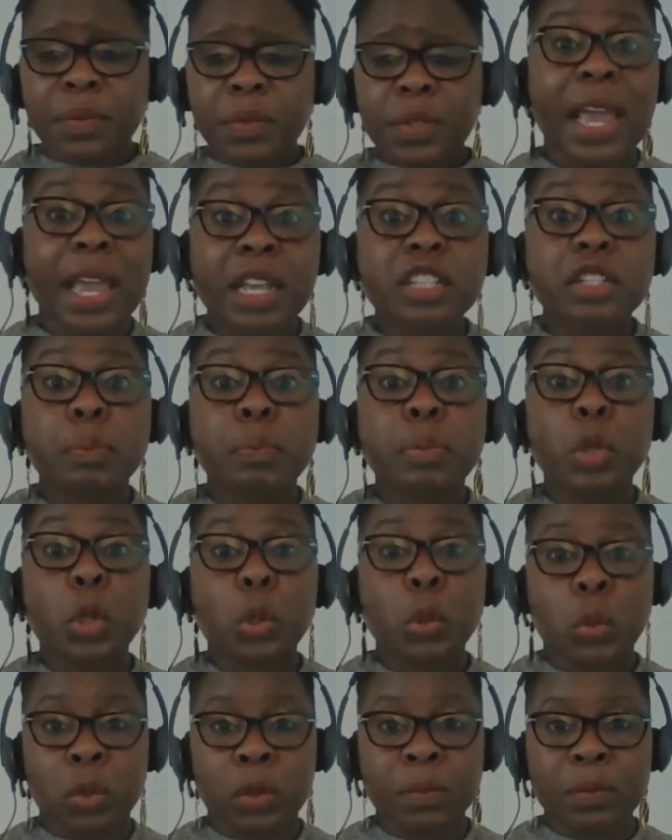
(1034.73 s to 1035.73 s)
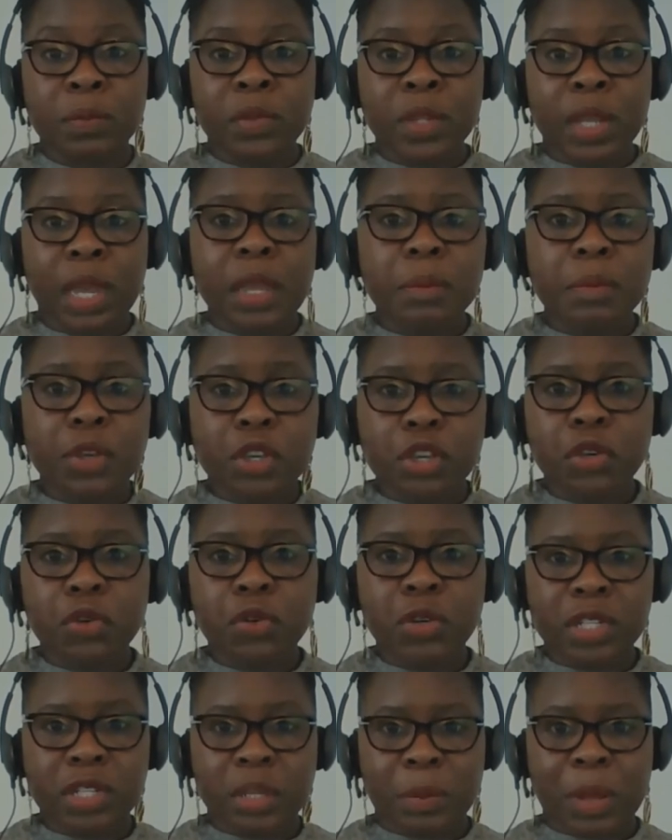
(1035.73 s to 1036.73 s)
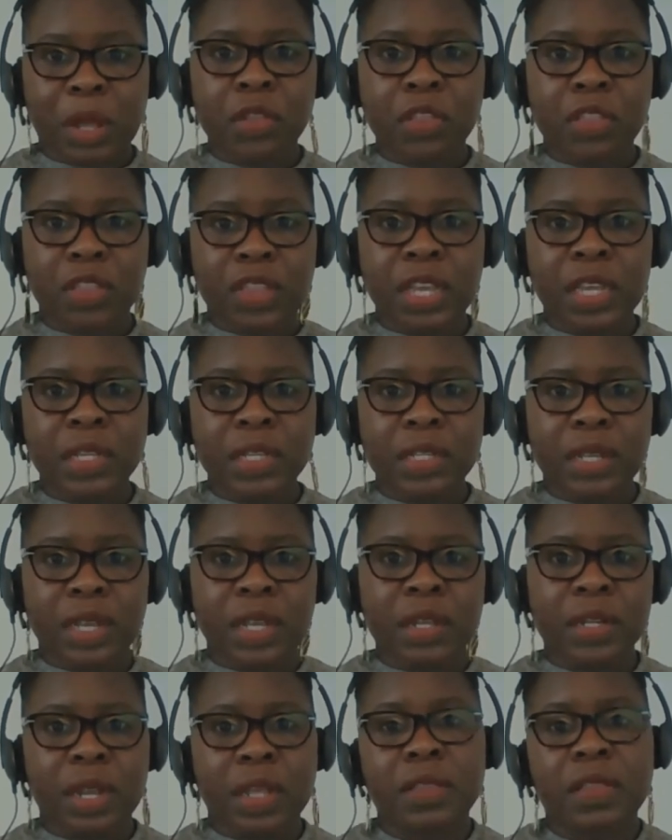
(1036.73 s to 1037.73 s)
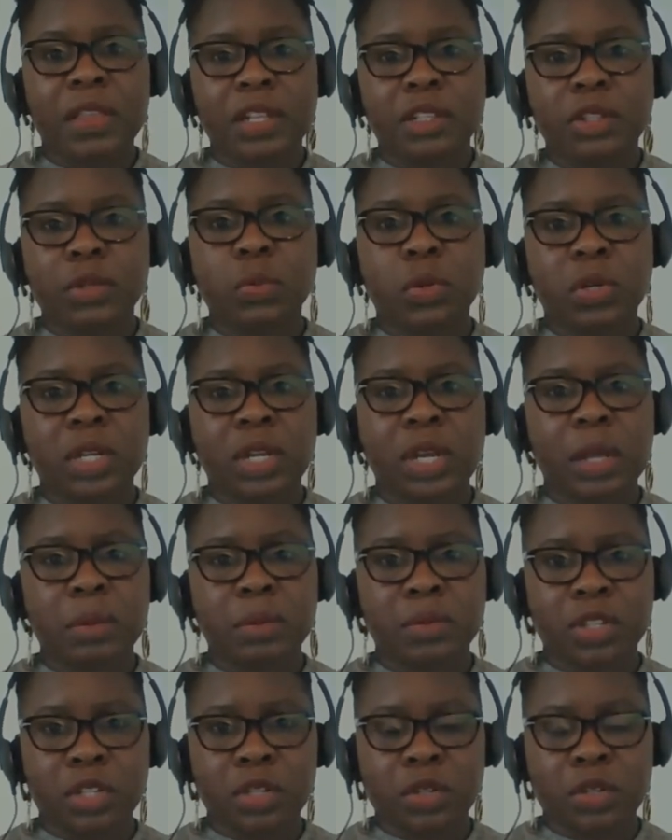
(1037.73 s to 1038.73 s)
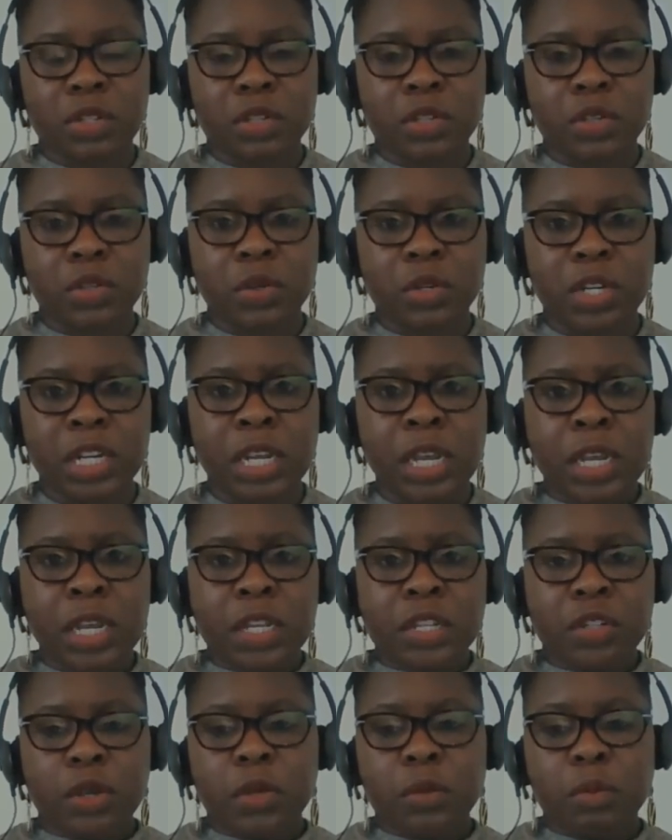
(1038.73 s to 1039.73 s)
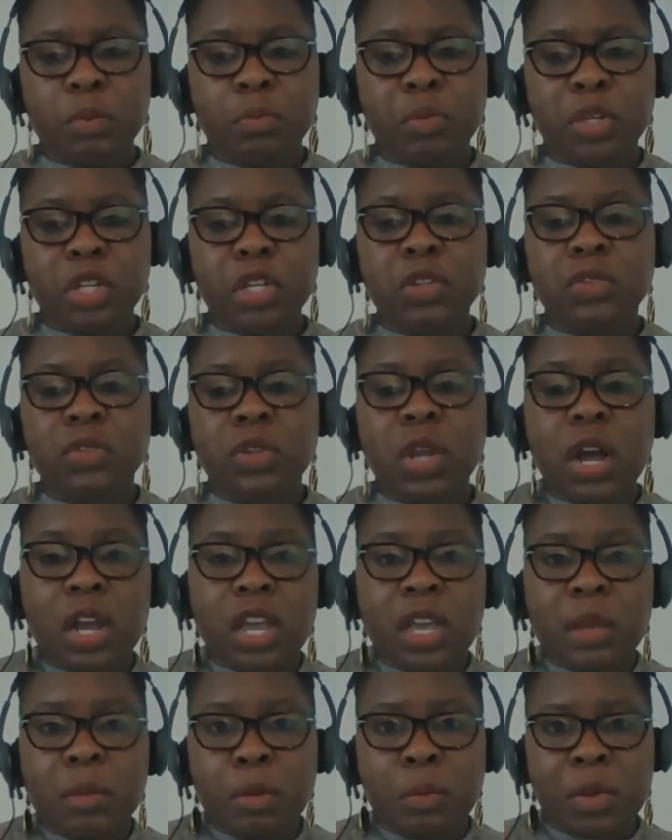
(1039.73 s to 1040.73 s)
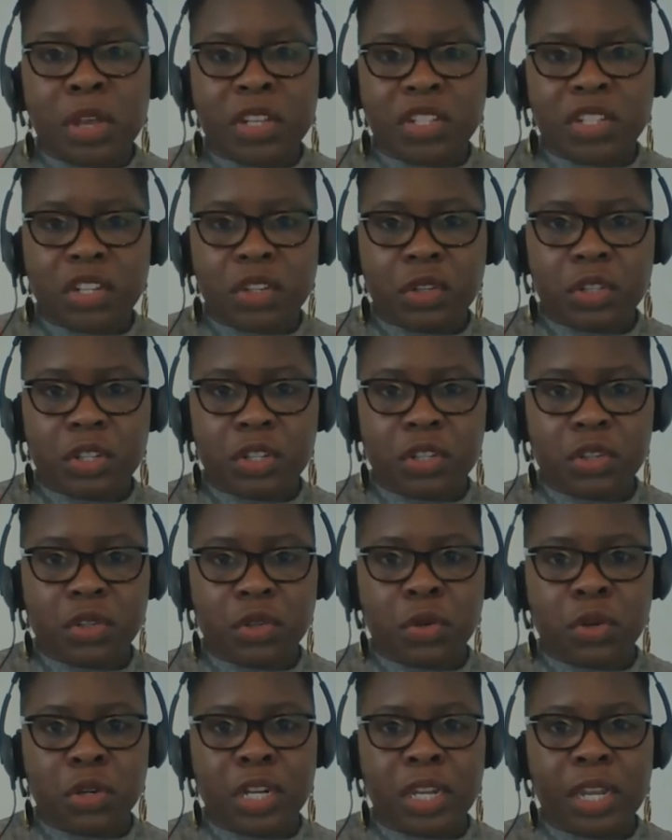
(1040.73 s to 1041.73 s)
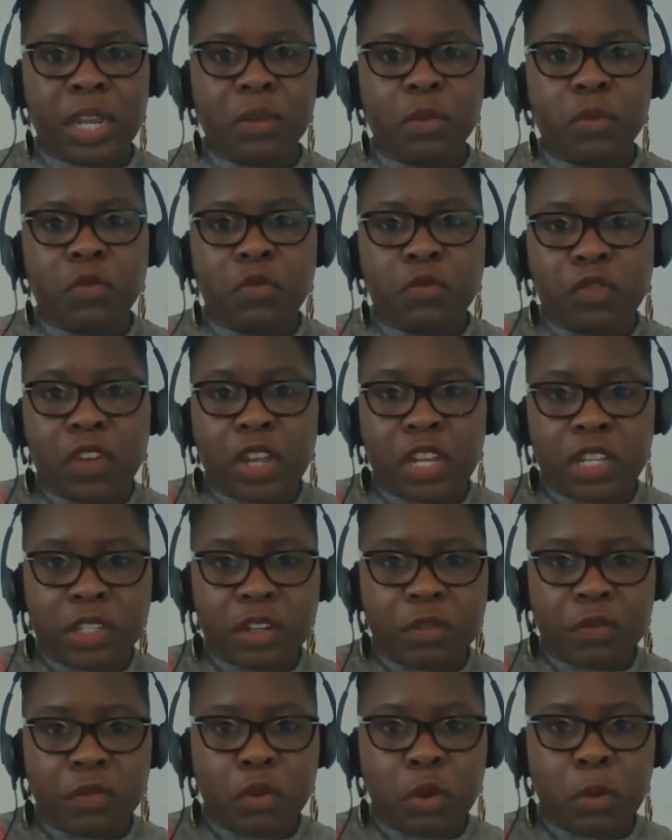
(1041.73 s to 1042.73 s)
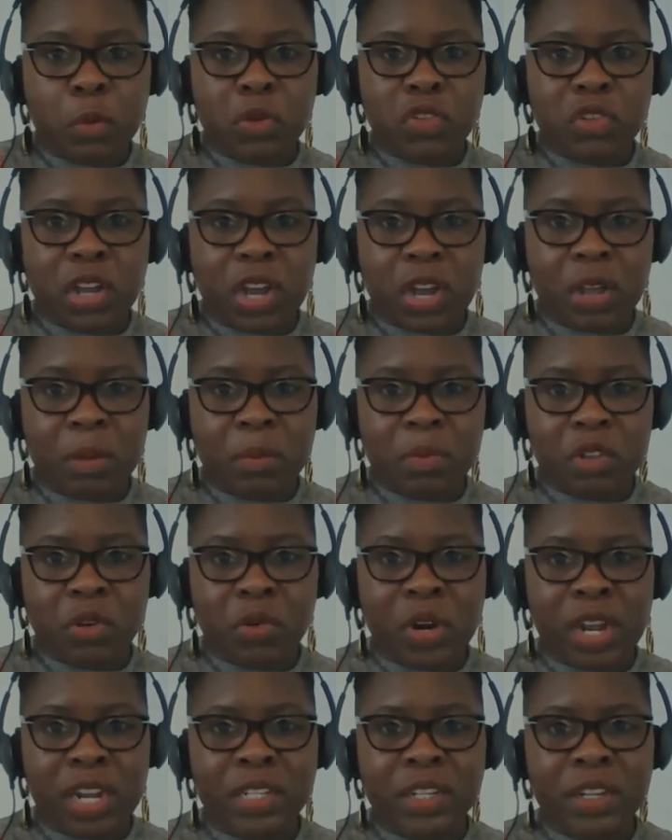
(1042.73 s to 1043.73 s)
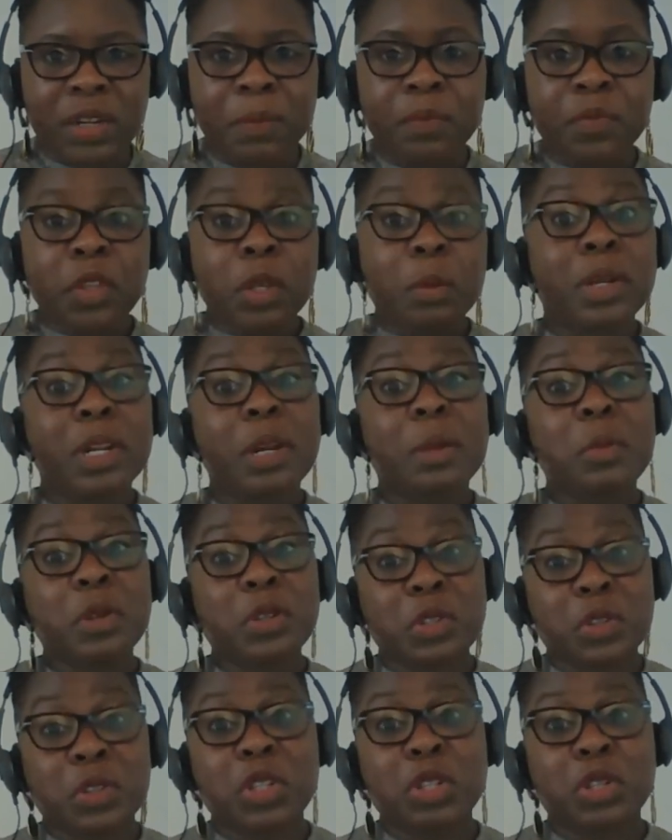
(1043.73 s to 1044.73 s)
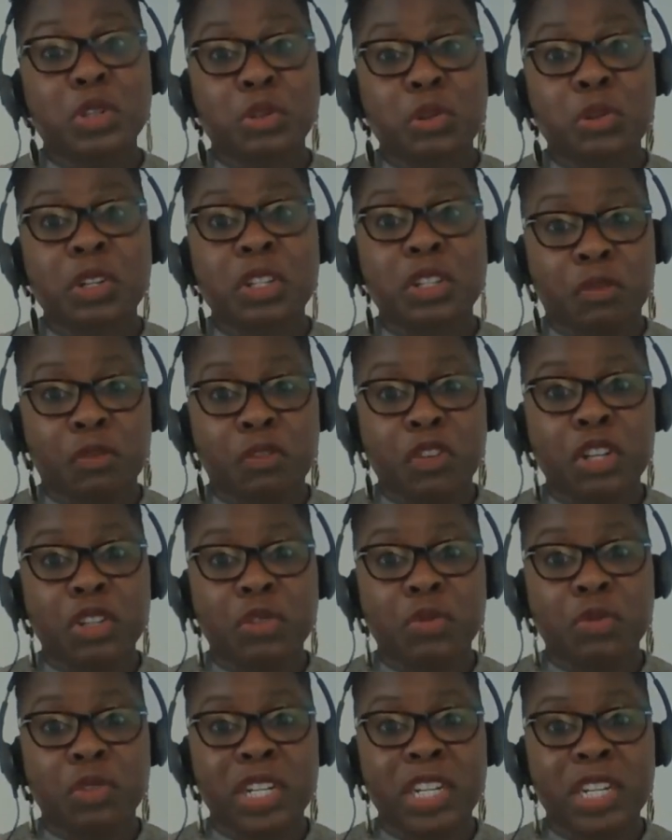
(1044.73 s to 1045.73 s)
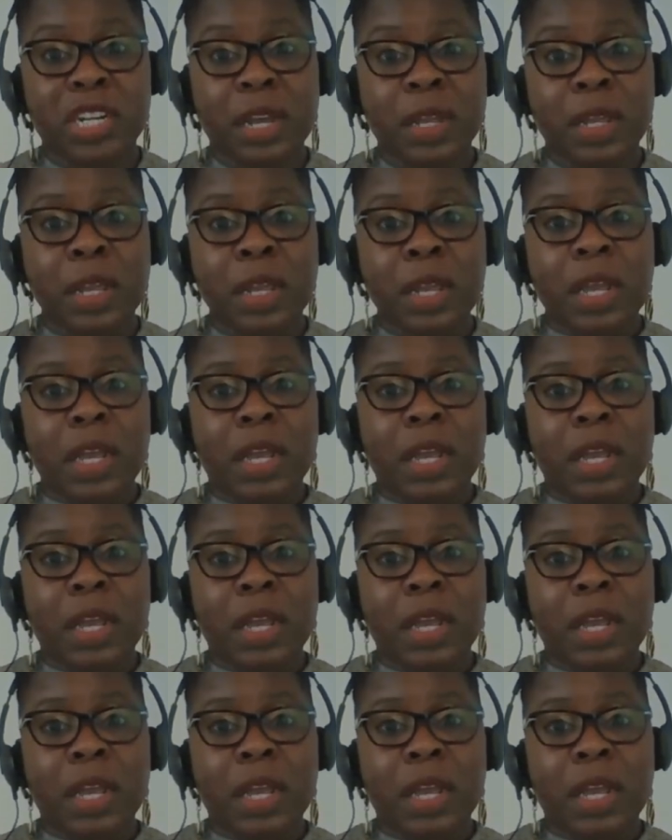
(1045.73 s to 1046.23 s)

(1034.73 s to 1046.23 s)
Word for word: I explore I'm curious about things, and, and that's what comes into the story. So, because I'm immersed into the story, first and foremost, I am the writer, but I'm also the story's first reader.